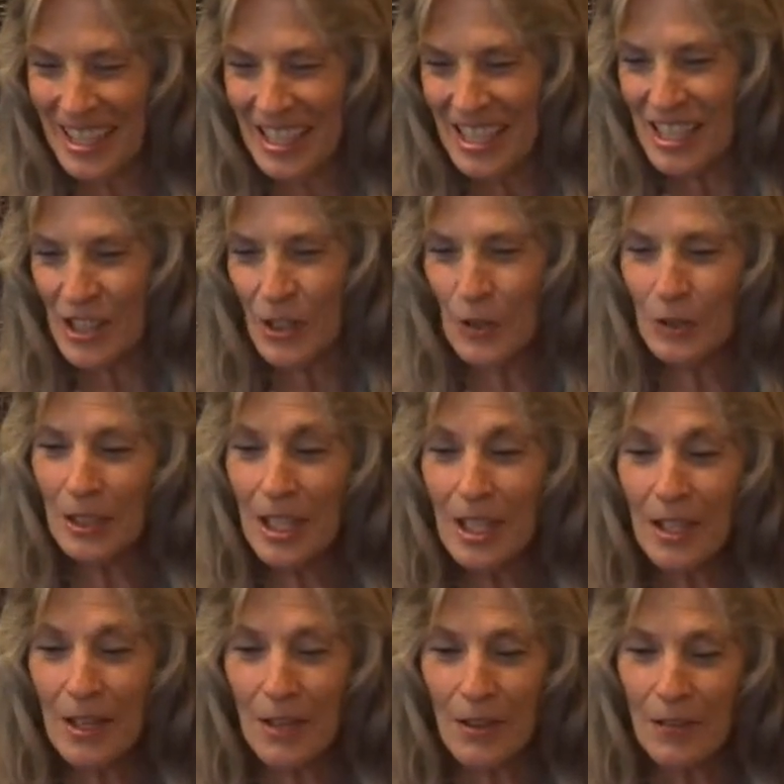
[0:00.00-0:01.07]
So
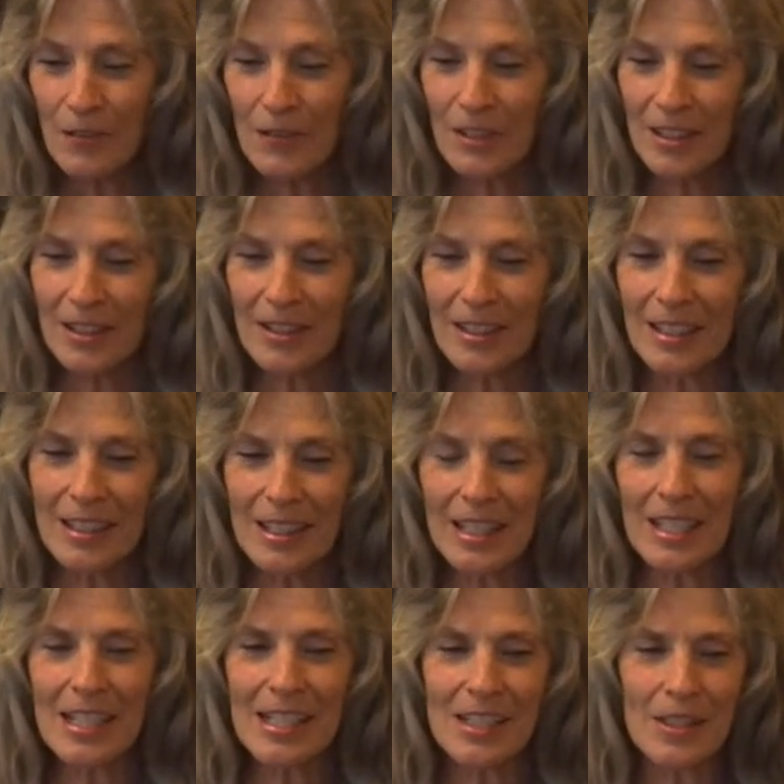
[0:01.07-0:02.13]
love
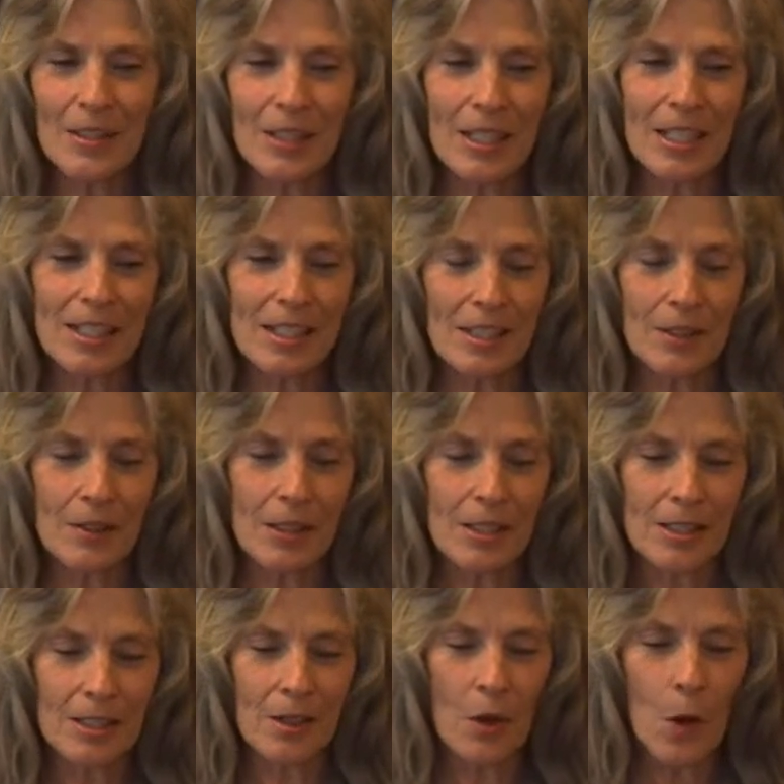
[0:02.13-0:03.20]
is an, is a,
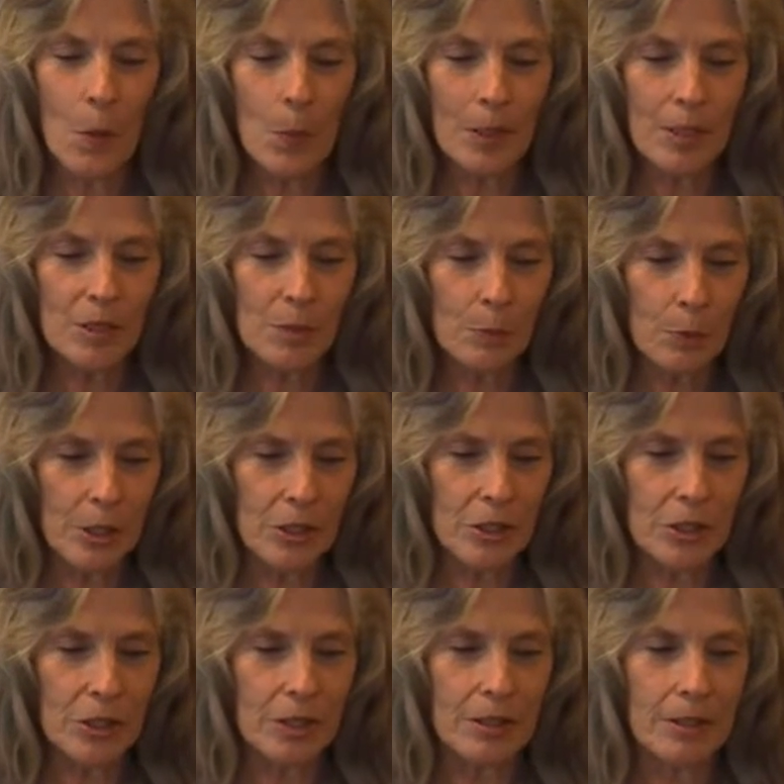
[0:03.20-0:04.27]
is an open
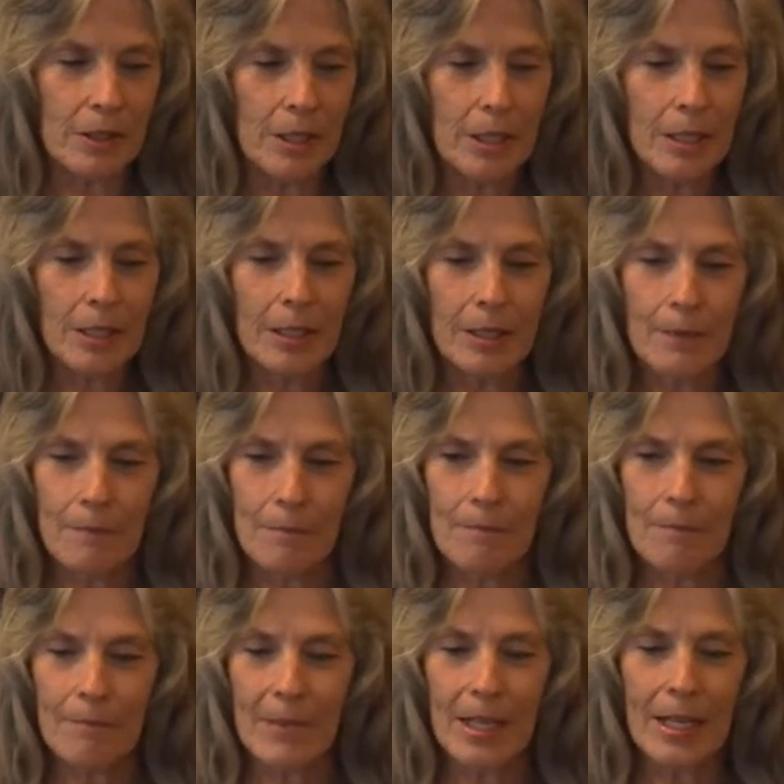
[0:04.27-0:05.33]
expression.
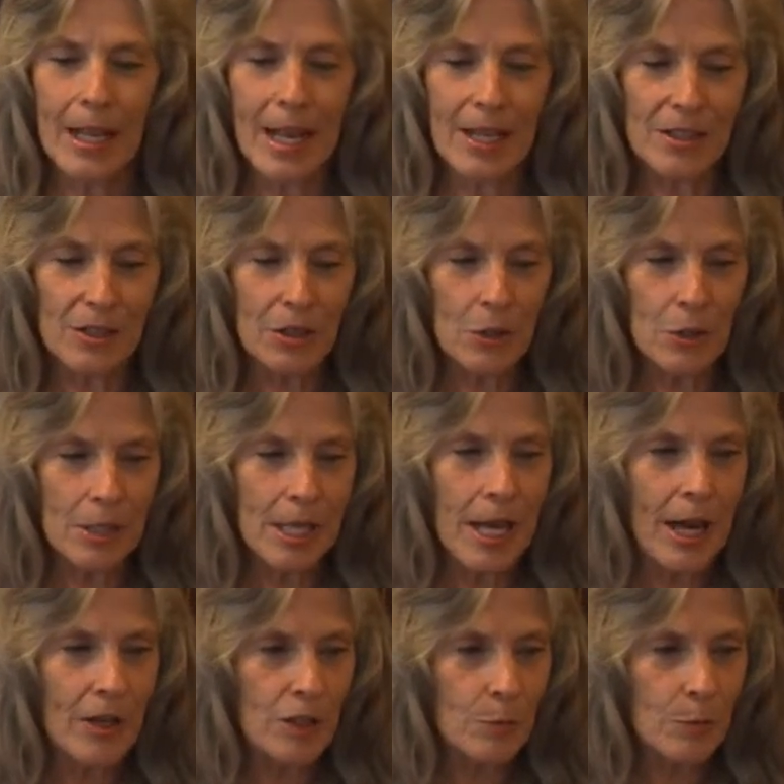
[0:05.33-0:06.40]
It has no
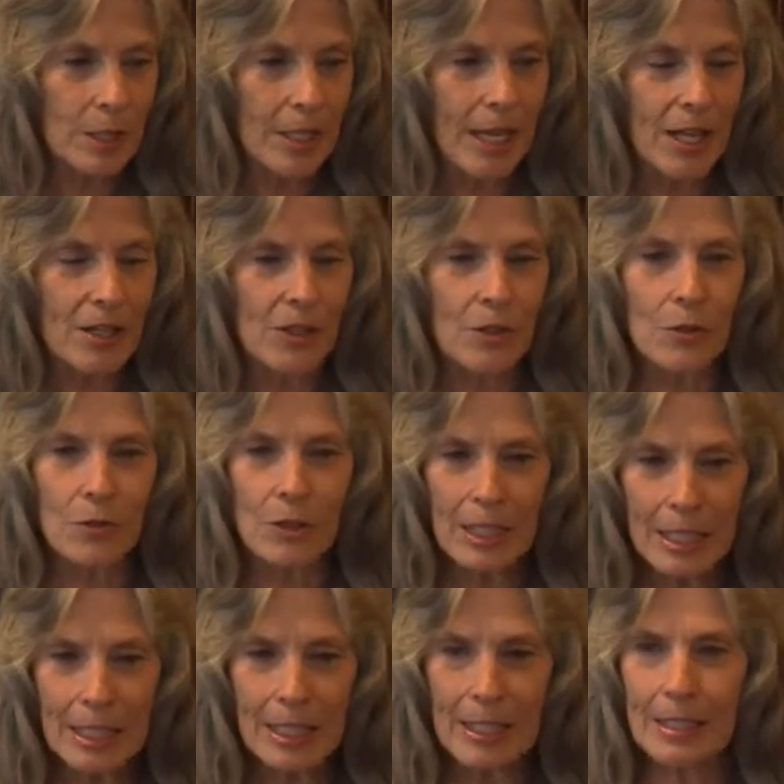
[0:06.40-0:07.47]
attachment, it has no
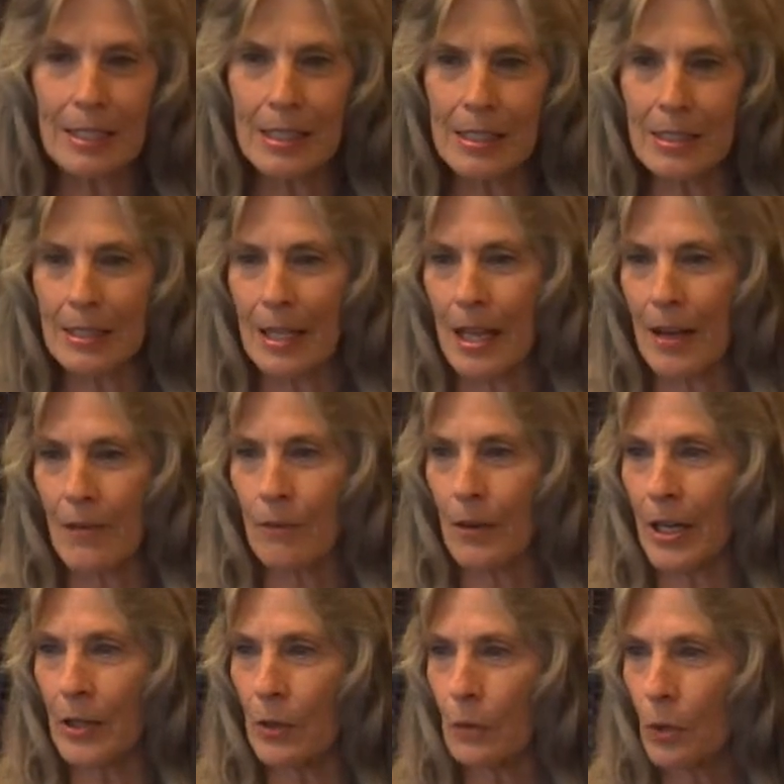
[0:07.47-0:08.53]
need, it doesn't have
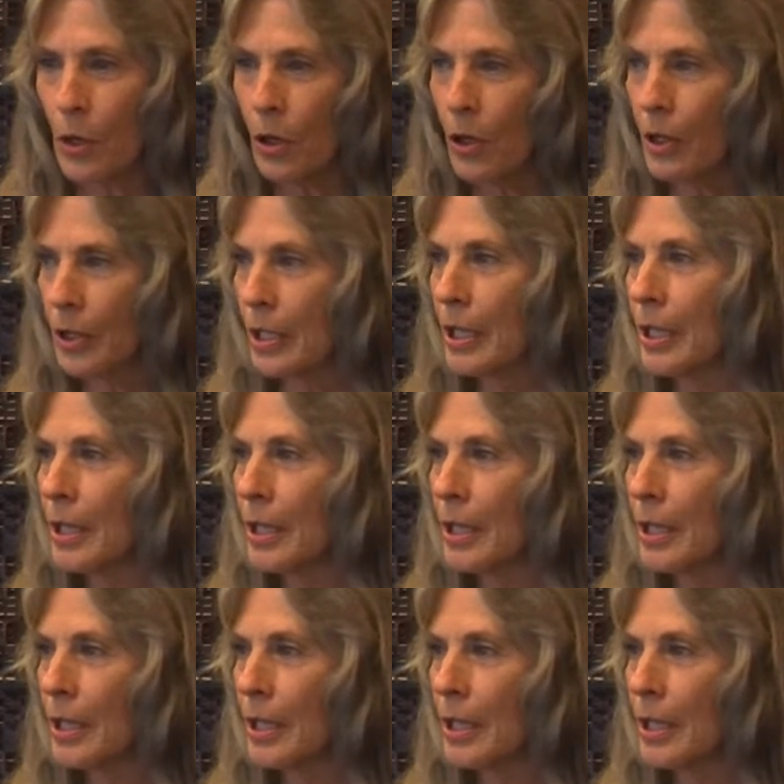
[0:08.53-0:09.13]
right or wrong.